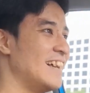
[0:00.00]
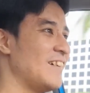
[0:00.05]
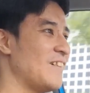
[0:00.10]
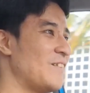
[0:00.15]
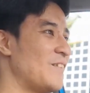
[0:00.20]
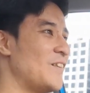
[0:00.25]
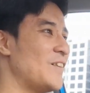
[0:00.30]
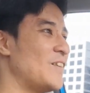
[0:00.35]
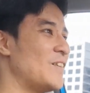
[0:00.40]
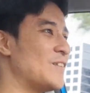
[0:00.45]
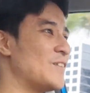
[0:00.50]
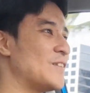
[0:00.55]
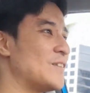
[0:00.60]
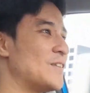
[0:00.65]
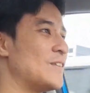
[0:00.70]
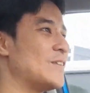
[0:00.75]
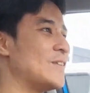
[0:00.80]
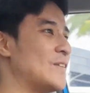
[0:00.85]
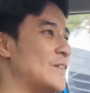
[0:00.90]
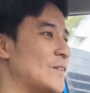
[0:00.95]

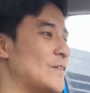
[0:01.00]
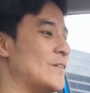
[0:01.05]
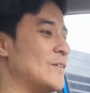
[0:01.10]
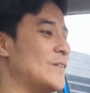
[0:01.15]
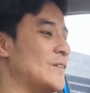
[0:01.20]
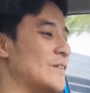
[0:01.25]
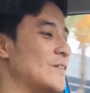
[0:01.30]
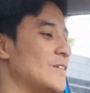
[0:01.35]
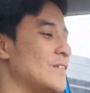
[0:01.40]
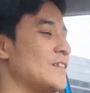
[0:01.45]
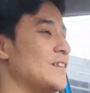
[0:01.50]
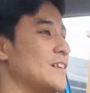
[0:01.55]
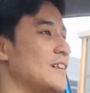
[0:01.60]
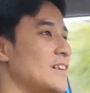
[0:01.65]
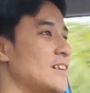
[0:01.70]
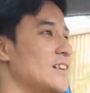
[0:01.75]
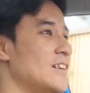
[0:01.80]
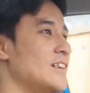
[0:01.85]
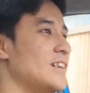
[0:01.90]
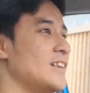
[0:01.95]
Whoa!
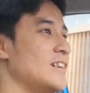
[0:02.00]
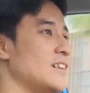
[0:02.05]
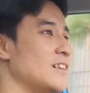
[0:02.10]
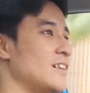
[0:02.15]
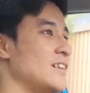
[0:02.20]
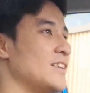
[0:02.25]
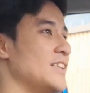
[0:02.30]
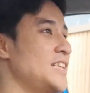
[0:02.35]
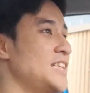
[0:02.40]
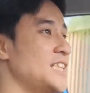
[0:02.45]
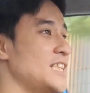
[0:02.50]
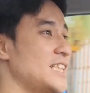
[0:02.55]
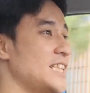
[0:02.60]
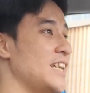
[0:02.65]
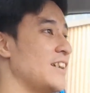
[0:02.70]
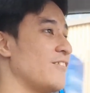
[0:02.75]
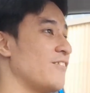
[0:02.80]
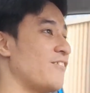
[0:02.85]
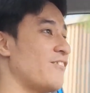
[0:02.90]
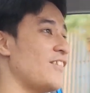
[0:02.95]
This
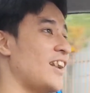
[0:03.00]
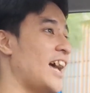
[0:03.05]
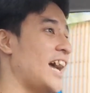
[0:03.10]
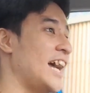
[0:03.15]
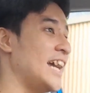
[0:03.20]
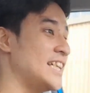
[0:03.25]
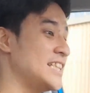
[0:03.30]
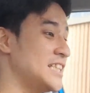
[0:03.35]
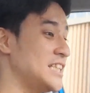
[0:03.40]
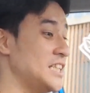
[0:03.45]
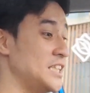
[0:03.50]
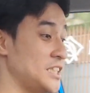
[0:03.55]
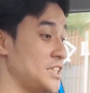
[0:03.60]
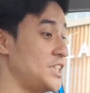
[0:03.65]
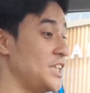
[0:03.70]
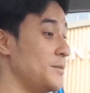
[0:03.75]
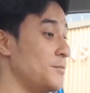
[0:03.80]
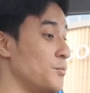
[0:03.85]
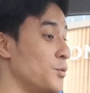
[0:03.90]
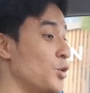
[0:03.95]
thing flies.
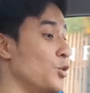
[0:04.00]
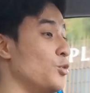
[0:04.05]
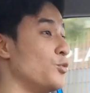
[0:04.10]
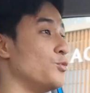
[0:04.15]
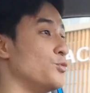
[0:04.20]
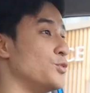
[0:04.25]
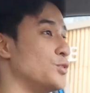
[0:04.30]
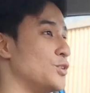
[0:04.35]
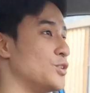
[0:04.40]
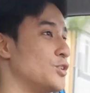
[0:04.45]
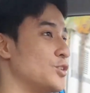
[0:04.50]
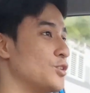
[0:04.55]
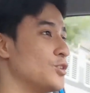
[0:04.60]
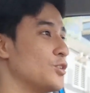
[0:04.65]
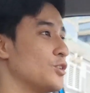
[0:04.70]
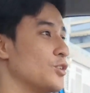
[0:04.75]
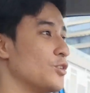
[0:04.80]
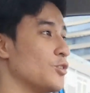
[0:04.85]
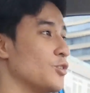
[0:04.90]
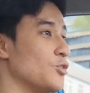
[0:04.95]
She moves.
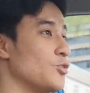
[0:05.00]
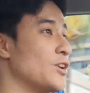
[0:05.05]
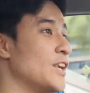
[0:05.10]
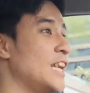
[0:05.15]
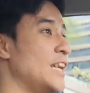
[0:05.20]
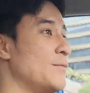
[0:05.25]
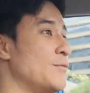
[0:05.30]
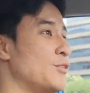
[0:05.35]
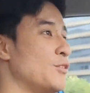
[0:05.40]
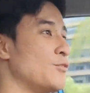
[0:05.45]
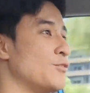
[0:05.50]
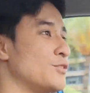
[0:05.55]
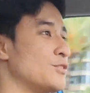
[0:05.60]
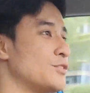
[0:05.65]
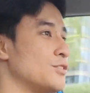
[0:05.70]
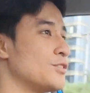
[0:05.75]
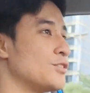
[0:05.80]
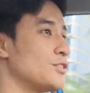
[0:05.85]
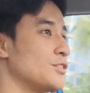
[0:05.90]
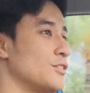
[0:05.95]
Really
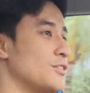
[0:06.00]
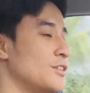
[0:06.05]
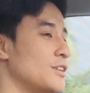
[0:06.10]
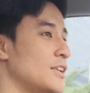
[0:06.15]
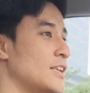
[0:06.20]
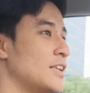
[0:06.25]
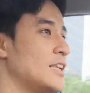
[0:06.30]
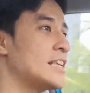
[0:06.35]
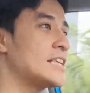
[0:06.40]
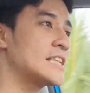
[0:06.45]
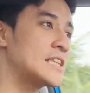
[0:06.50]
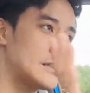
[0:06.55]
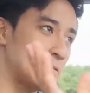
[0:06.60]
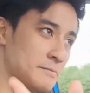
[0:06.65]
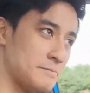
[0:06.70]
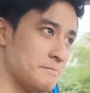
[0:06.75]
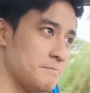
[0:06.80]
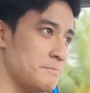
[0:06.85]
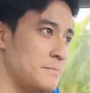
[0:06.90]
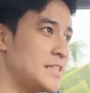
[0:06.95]
moves. And then let's
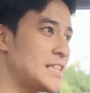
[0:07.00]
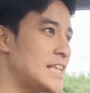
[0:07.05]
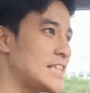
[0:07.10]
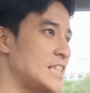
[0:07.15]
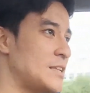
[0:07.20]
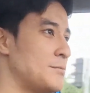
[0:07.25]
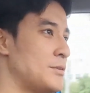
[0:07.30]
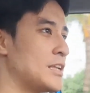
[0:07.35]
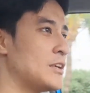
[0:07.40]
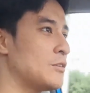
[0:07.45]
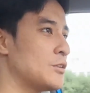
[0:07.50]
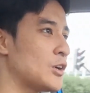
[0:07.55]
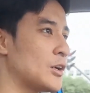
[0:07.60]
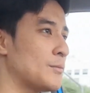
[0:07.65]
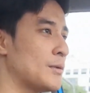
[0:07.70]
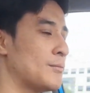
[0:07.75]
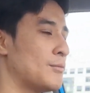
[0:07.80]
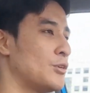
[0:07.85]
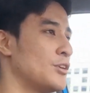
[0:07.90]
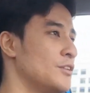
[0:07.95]
be sensible now,
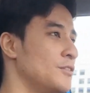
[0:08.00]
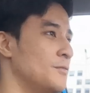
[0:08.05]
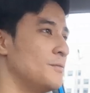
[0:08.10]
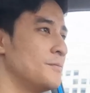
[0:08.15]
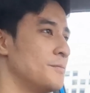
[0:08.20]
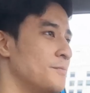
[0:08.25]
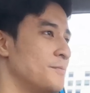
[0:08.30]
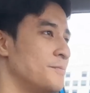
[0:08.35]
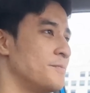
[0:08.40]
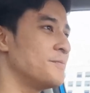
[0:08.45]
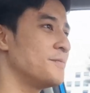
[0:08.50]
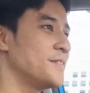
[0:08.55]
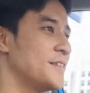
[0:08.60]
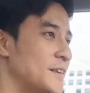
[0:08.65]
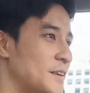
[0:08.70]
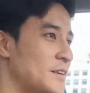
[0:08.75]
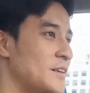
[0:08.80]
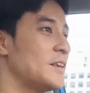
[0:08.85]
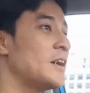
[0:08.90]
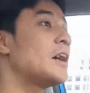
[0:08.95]
normal mode.
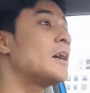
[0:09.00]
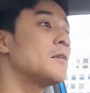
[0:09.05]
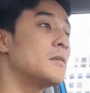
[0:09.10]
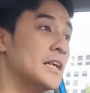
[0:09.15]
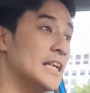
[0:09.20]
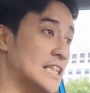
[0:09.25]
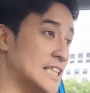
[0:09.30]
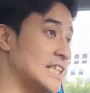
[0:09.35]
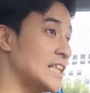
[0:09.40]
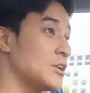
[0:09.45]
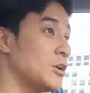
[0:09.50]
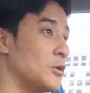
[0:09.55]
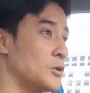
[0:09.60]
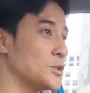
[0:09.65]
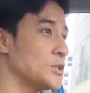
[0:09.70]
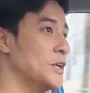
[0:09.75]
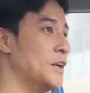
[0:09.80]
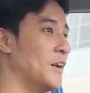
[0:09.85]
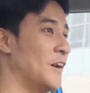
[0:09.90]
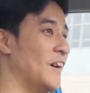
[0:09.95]
It still
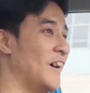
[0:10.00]
goes.